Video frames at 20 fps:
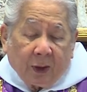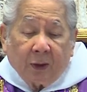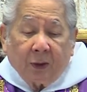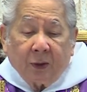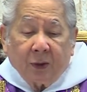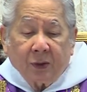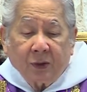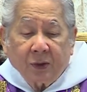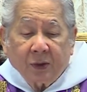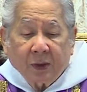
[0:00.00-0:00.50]

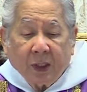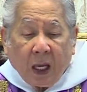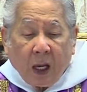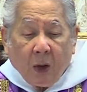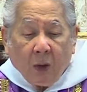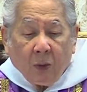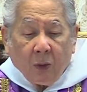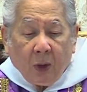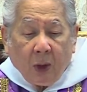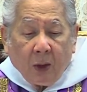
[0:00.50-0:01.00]
that is
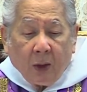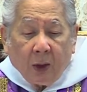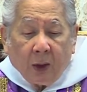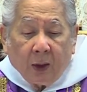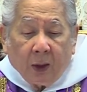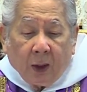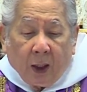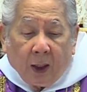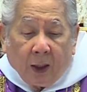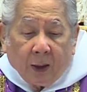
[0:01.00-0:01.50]
now
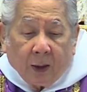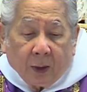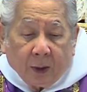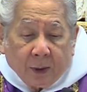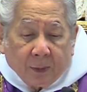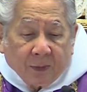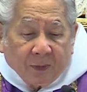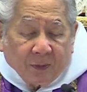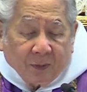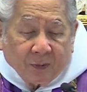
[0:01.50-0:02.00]

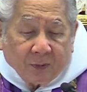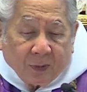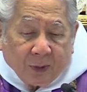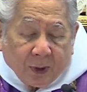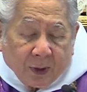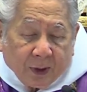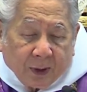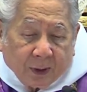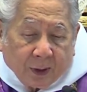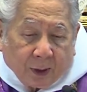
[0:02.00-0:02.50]

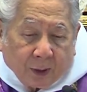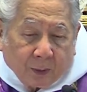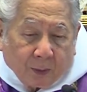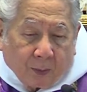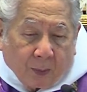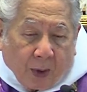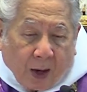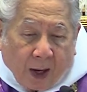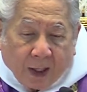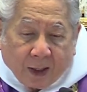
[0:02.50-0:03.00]

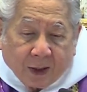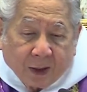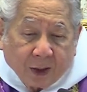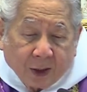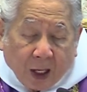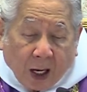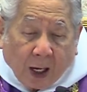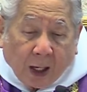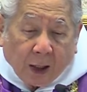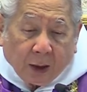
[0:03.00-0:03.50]
inflicted by
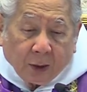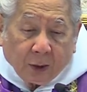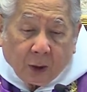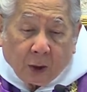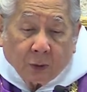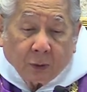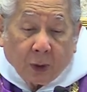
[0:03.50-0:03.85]
God